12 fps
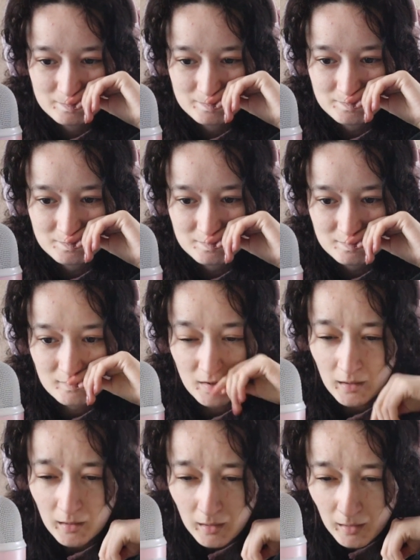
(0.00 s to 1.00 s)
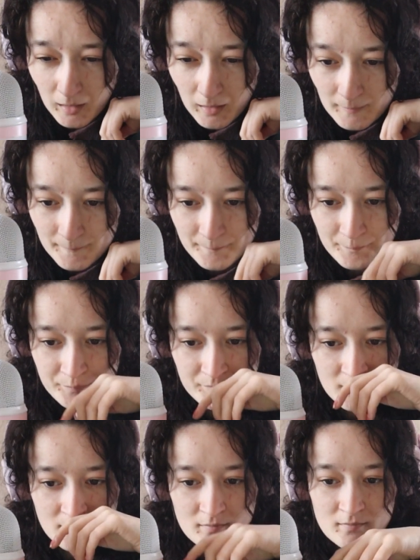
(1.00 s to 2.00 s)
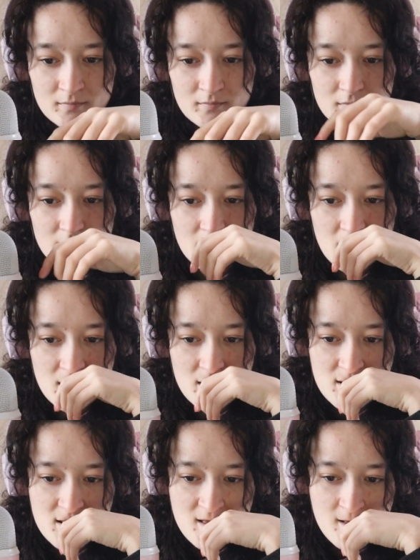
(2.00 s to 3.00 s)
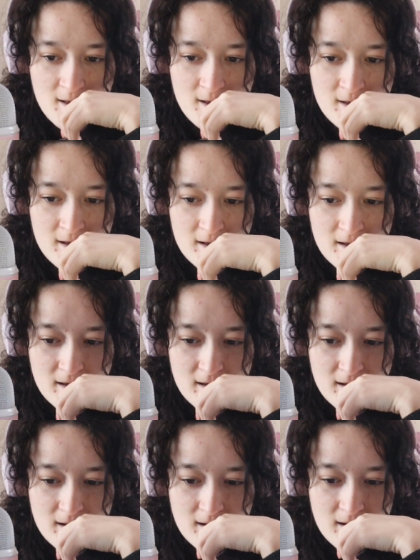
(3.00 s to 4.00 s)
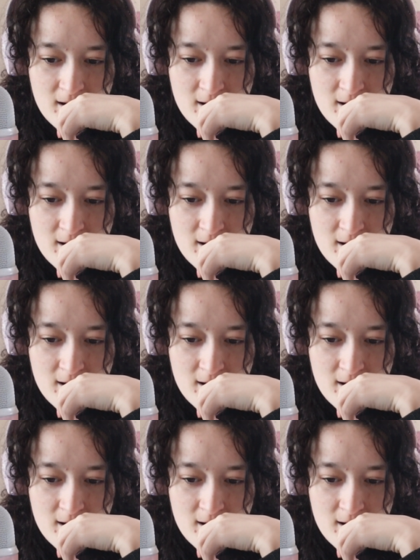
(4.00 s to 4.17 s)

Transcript: (silence)